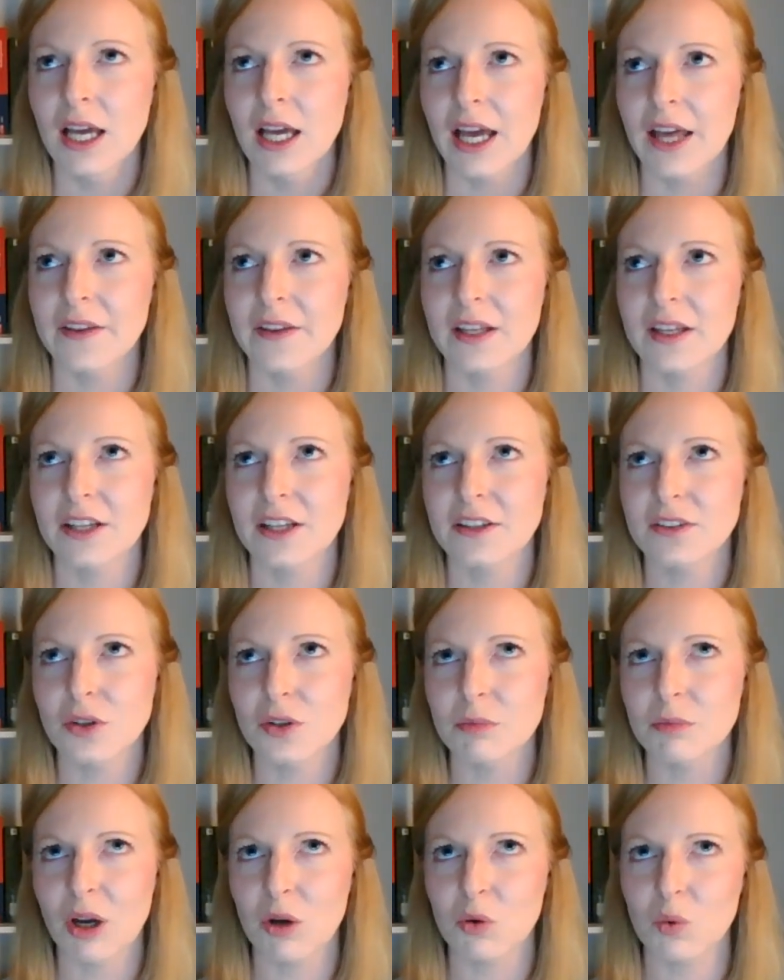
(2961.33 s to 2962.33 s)
And then I
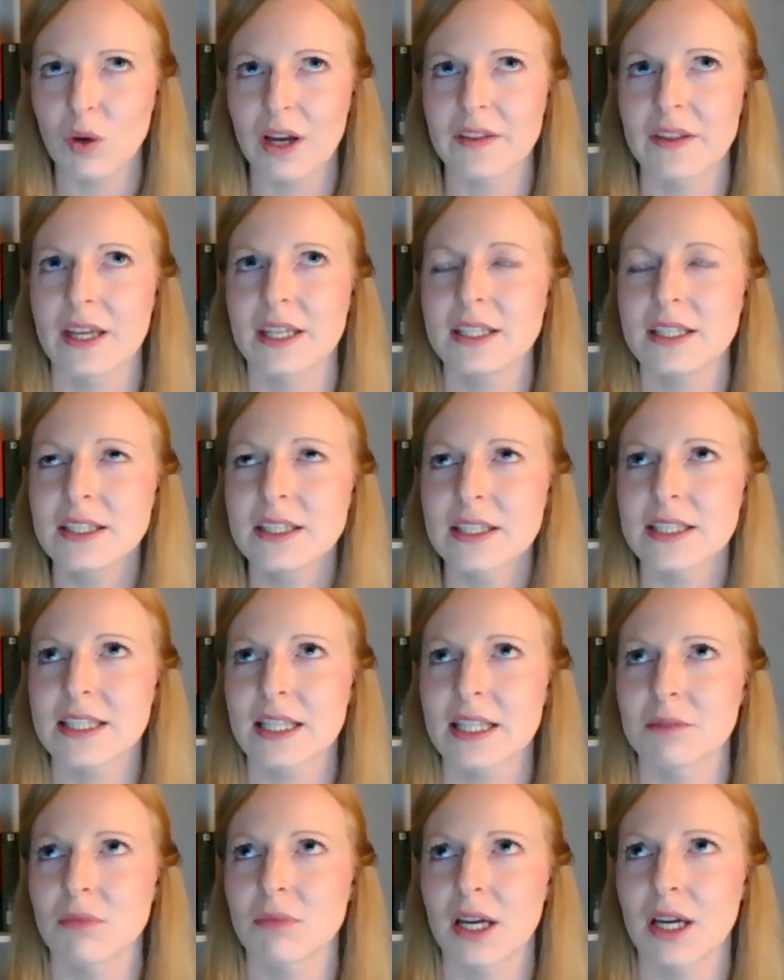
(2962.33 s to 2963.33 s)
thought about why that is,
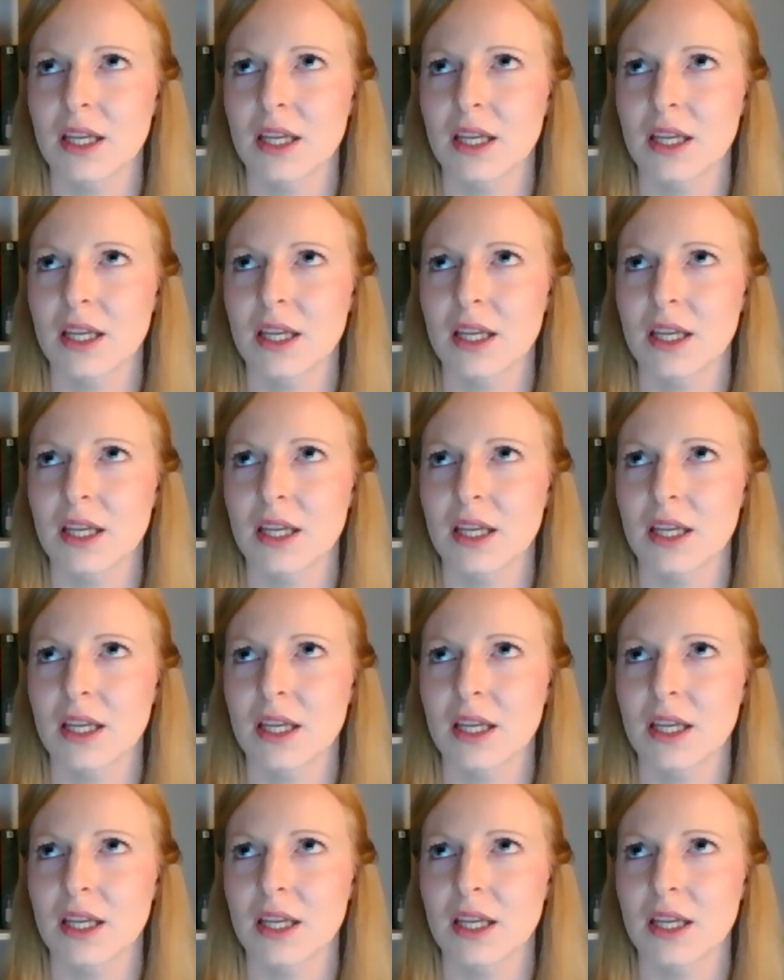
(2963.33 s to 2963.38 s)
and